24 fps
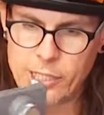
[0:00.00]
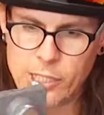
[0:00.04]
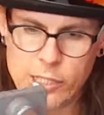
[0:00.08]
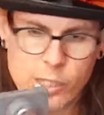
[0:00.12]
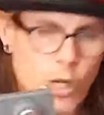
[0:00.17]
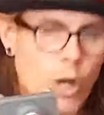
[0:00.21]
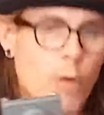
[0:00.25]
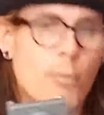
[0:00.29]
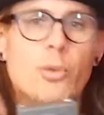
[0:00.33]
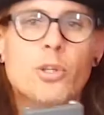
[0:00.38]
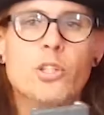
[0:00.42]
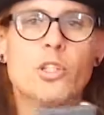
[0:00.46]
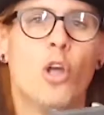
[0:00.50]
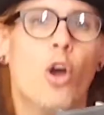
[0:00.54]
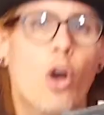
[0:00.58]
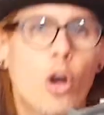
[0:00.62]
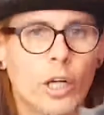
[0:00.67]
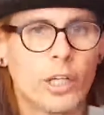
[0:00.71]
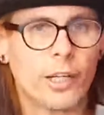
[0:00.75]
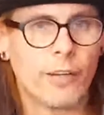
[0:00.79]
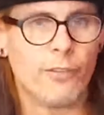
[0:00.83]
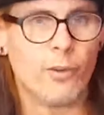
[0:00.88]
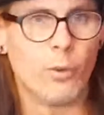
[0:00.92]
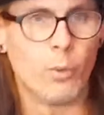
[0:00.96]
go berserk
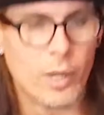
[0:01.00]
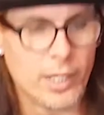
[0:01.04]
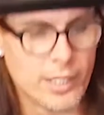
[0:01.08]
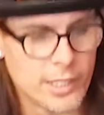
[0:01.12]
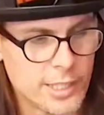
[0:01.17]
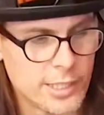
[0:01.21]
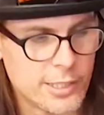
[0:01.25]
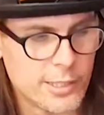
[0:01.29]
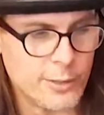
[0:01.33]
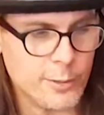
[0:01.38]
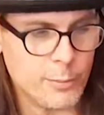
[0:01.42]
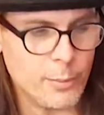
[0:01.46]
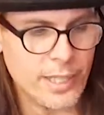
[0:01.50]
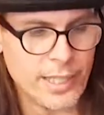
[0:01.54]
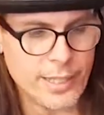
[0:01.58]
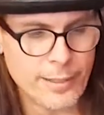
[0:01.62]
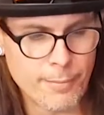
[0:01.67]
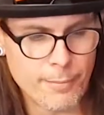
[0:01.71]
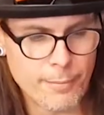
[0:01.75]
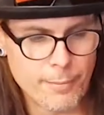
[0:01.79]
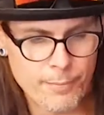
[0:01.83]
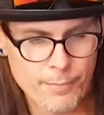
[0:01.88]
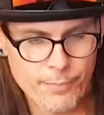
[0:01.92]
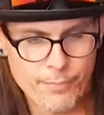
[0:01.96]
if you wanted to, but
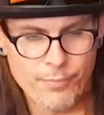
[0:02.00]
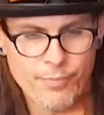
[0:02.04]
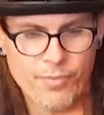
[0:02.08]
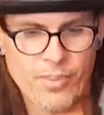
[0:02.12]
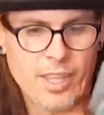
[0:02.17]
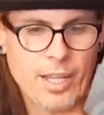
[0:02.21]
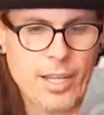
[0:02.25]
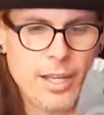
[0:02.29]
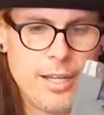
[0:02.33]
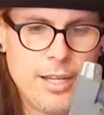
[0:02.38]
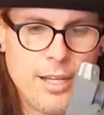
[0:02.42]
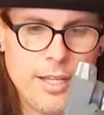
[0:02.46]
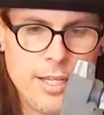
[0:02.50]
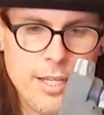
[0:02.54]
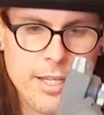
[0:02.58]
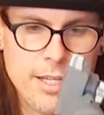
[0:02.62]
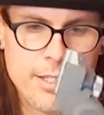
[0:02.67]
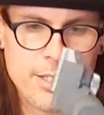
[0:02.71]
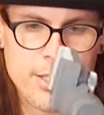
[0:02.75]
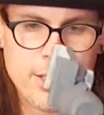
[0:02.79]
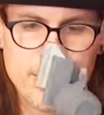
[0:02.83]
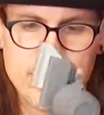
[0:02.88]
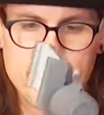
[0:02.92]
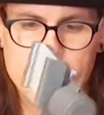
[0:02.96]
it
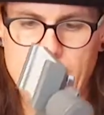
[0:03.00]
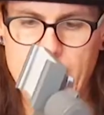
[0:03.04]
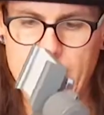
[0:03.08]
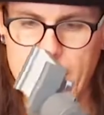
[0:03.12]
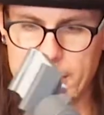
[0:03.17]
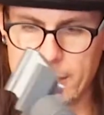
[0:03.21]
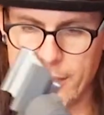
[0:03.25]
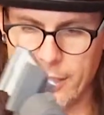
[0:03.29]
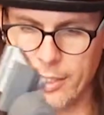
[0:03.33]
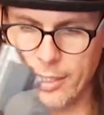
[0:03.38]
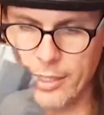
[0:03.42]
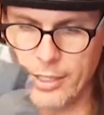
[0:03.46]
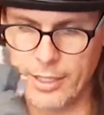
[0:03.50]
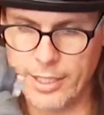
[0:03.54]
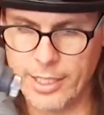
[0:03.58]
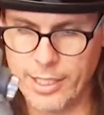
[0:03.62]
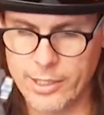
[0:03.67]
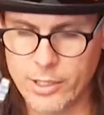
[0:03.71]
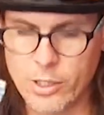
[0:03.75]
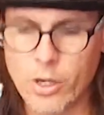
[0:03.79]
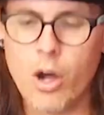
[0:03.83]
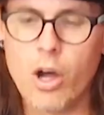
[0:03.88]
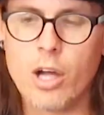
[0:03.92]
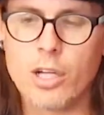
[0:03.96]
turns out it
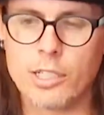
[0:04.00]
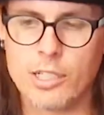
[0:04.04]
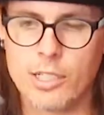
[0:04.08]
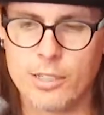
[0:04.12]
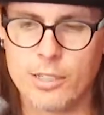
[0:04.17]
can't.